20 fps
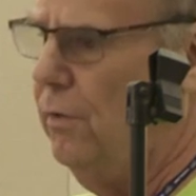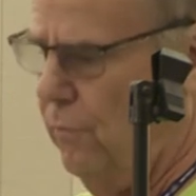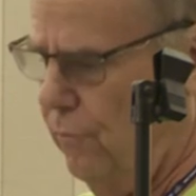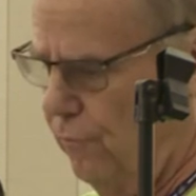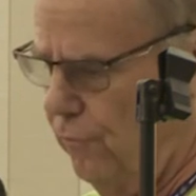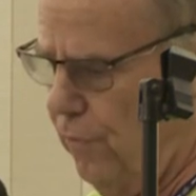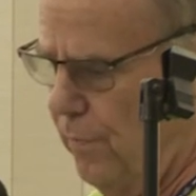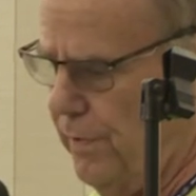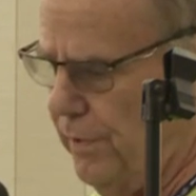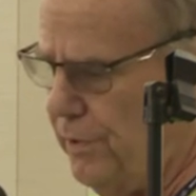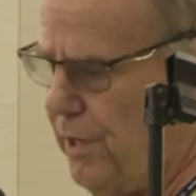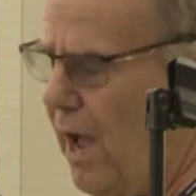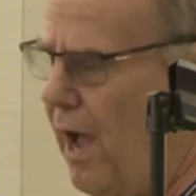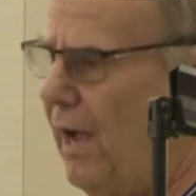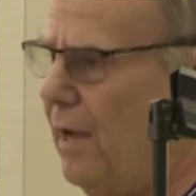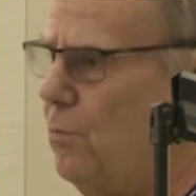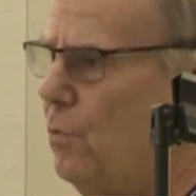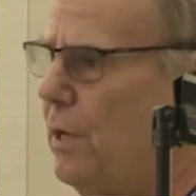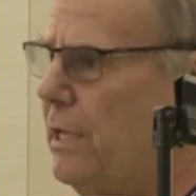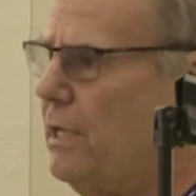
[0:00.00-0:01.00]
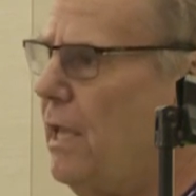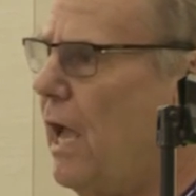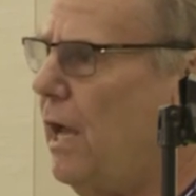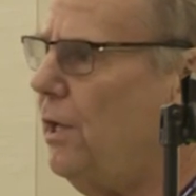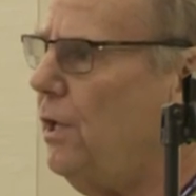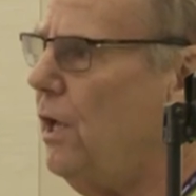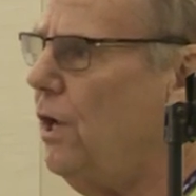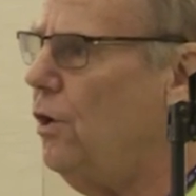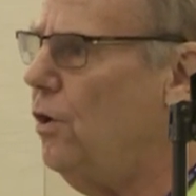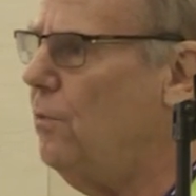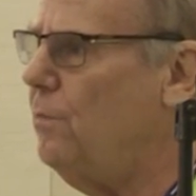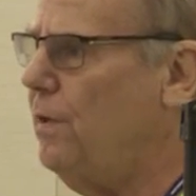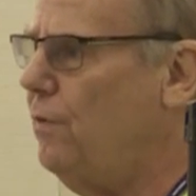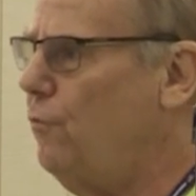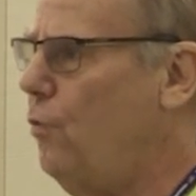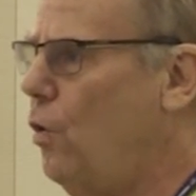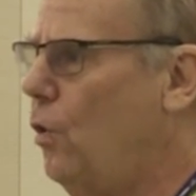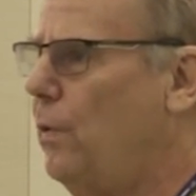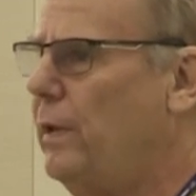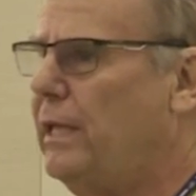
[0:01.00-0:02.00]
from the time we get here
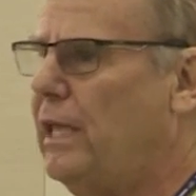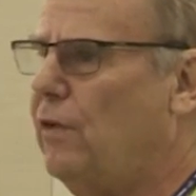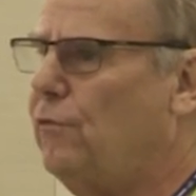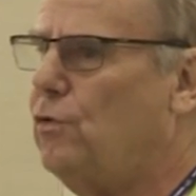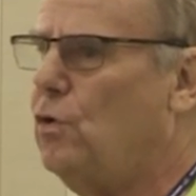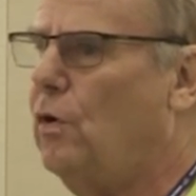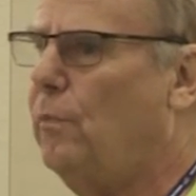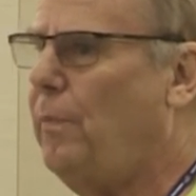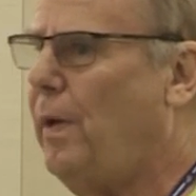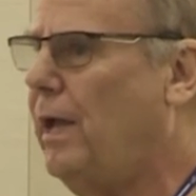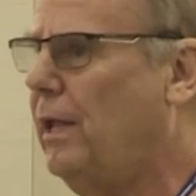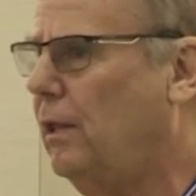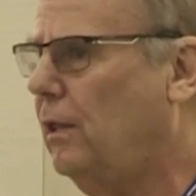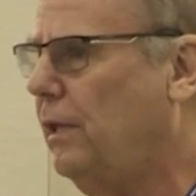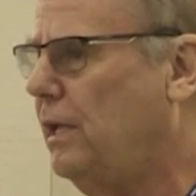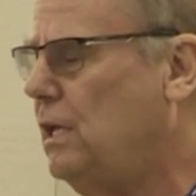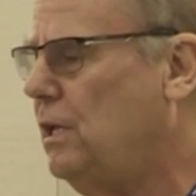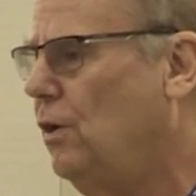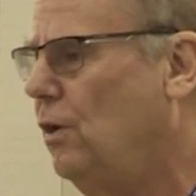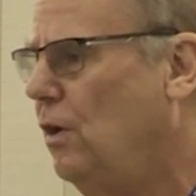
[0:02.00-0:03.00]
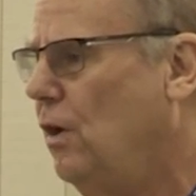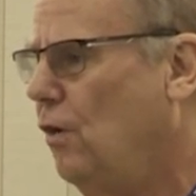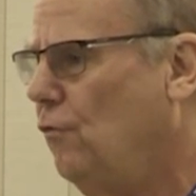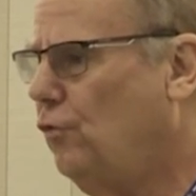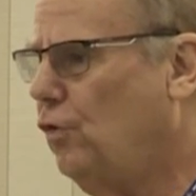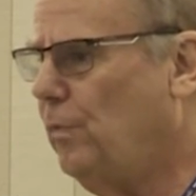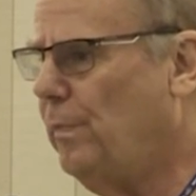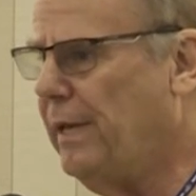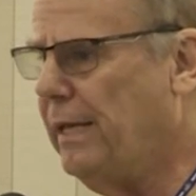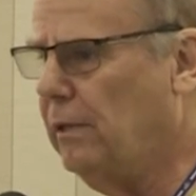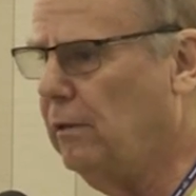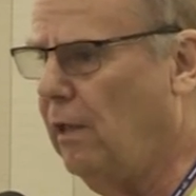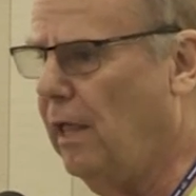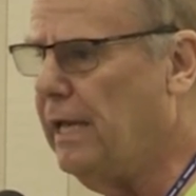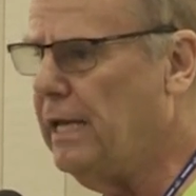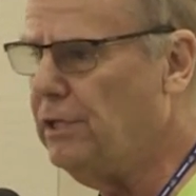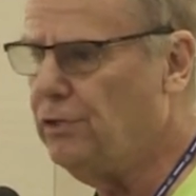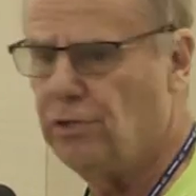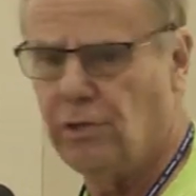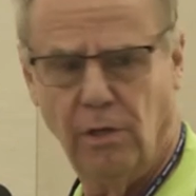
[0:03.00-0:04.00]
before we give you a penalty for being
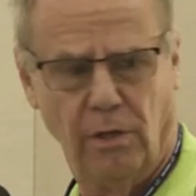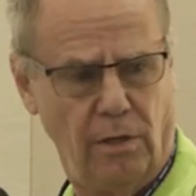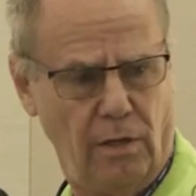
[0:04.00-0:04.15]
late